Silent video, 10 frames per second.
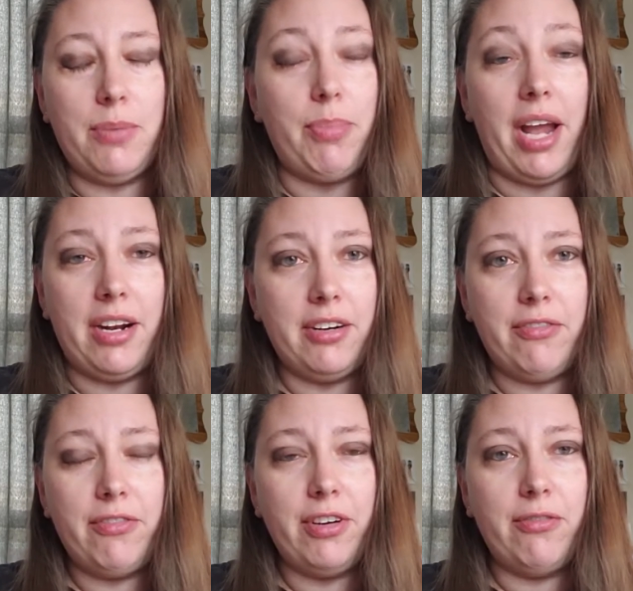better
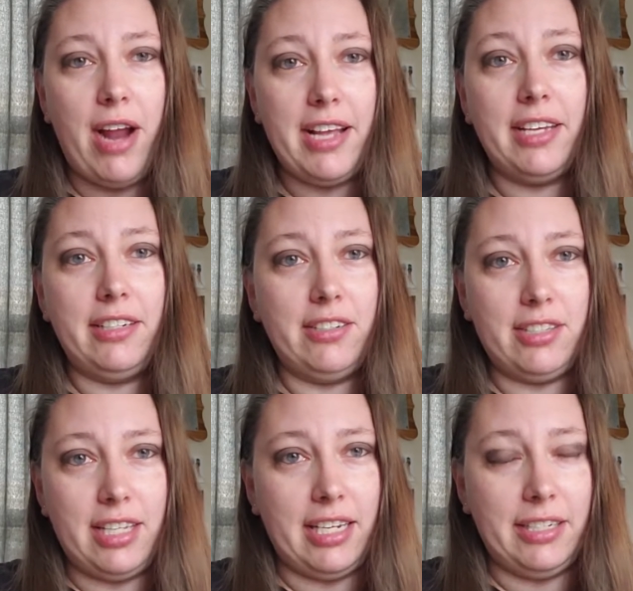for ranking your
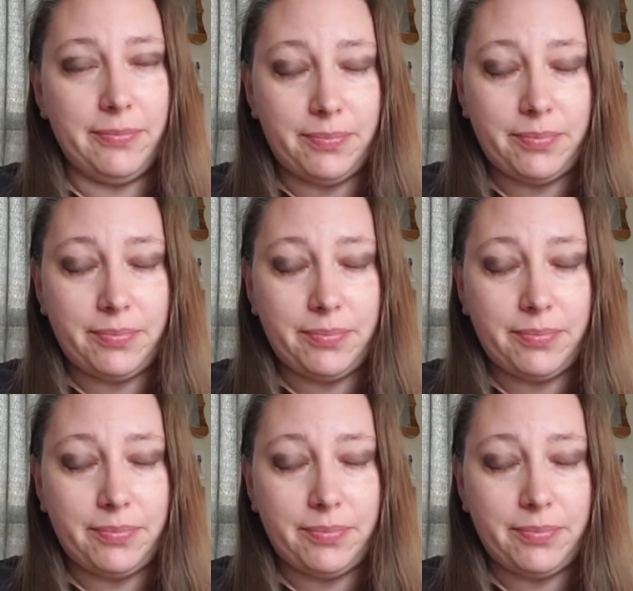site.